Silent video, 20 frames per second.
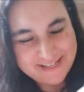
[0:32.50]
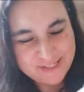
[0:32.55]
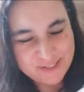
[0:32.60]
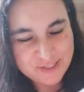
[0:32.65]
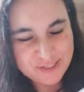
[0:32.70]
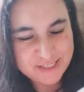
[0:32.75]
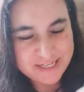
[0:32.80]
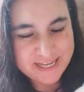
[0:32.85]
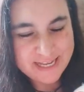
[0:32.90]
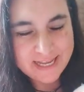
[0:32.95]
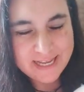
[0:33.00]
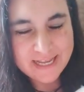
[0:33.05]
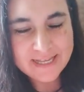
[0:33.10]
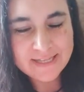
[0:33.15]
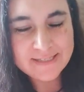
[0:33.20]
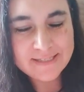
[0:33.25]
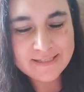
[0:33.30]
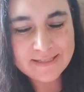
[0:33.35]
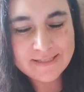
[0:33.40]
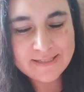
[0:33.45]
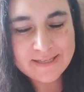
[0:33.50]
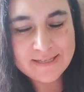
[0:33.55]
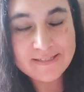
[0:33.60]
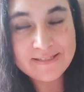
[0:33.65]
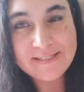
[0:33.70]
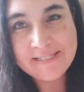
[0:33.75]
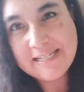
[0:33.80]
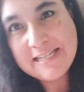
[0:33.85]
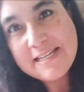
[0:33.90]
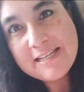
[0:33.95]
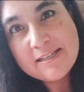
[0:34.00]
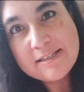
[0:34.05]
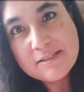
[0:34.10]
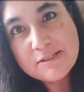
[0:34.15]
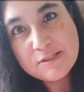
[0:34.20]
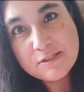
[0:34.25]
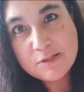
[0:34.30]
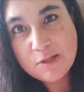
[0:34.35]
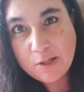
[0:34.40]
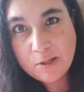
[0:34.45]
she is the Chink
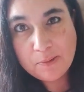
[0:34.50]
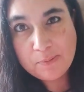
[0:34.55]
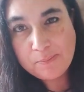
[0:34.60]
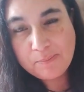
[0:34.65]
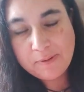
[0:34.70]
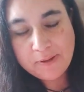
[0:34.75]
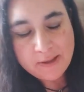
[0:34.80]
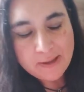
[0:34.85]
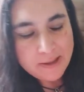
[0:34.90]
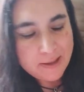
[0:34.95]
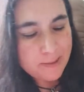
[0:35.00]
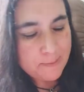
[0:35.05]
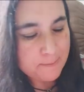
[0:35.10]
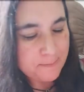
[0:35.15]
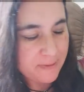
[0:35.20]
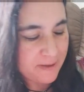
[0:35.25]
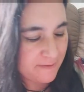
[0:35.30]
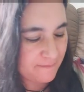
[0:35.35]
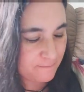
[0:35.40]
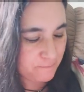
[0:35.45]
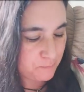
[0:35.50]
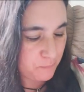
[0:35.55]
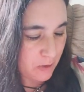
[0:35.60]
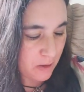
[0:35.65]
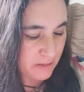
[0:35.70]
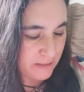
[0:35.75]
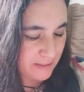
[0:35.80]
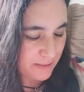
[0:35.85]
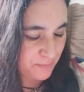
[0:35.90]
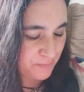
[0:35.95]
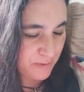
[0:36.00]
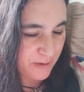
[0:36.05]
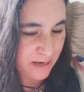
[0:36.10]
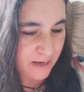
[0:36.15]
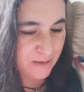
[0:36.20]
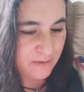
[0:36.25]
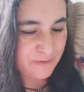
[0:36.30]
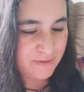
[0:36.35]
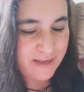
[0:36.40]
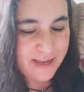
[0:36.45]
Sculpt by Bonnie
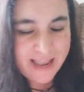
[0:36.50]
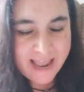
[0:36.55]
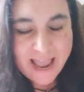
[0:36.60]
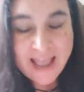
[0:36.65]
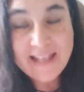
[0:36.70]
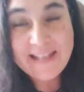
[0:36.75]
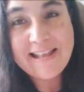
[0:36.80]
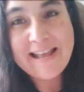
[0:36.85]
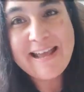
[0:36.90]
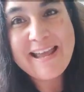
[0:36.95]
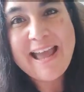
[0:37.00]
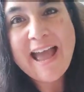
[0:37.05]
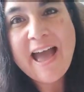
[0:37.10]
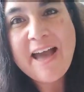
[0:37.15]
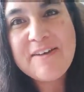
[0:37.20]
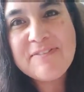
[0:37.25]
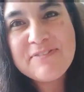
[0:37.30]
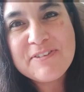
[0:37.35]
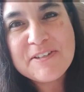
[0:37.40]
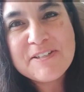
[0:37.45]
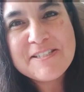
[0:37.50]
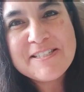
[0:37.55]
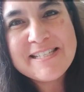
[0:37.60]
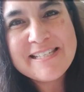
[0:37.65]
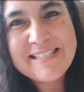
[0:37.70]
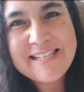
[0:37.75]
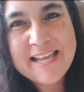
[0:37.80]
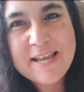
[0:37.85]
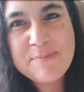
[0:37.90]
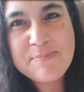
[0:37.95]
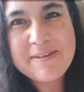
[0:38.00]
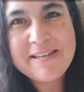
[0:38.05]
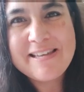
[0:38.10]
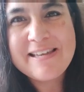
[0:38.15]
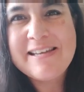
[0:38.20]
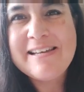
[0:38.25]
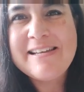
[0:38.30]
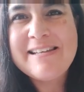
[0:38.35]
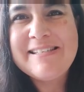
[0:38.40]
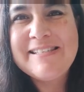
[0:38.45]
Brown. And I have her today
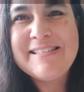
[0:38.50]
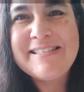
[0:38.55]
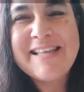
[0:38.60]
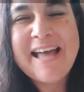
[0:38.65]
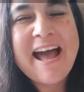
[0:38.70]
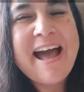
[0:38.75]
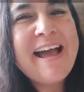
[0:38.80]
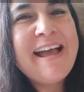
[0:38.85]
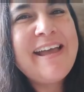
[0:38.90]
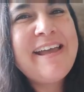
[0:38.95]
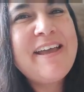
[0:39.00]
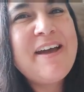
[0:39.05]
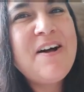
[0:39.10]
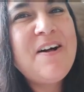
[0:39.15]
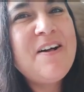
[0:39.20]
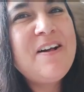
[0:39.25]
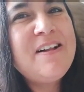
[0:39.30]
because I